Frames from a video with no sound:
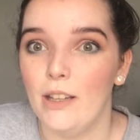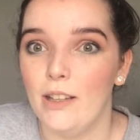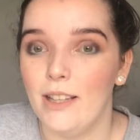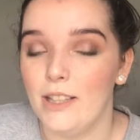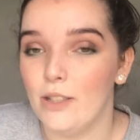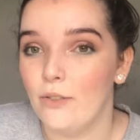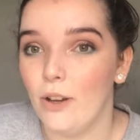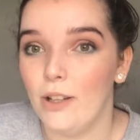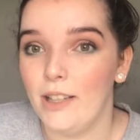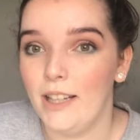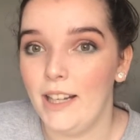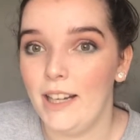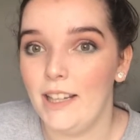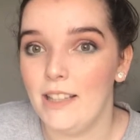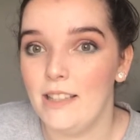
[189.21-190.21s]

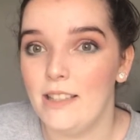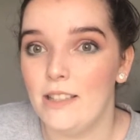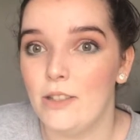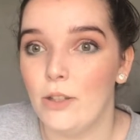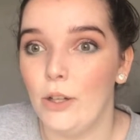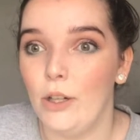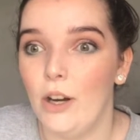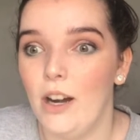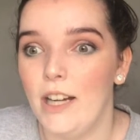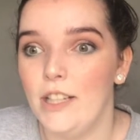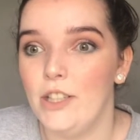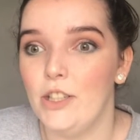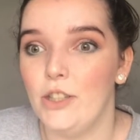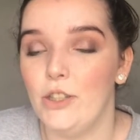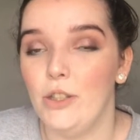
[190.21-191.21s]
exfoliators, so I
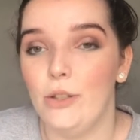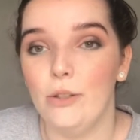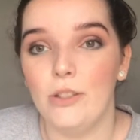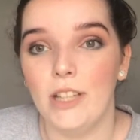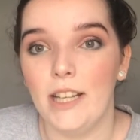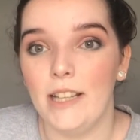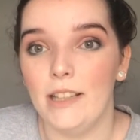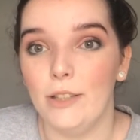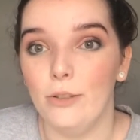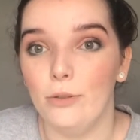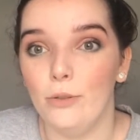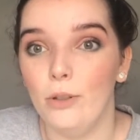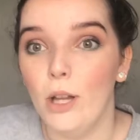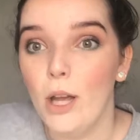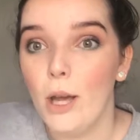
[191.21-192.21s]
just use a
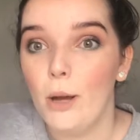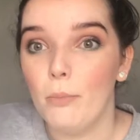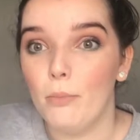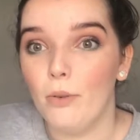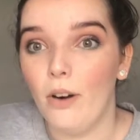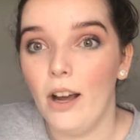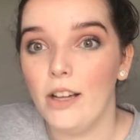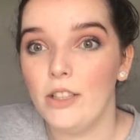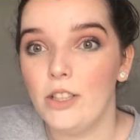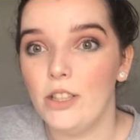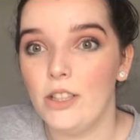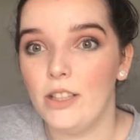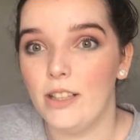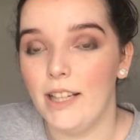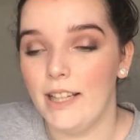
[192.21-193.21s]
little
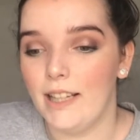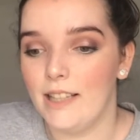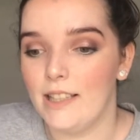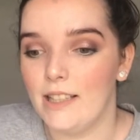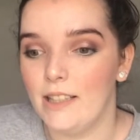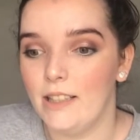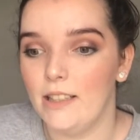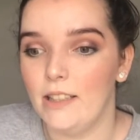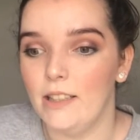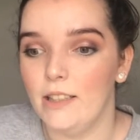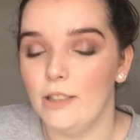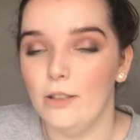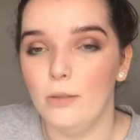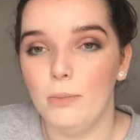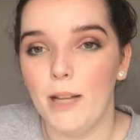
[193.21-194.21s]
brush, it's a
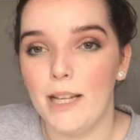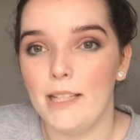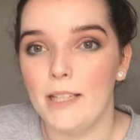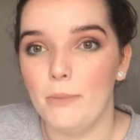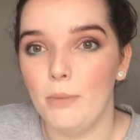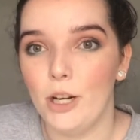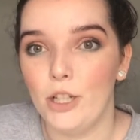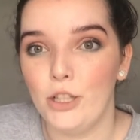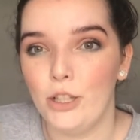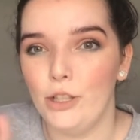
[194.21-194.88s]
little plastic brush.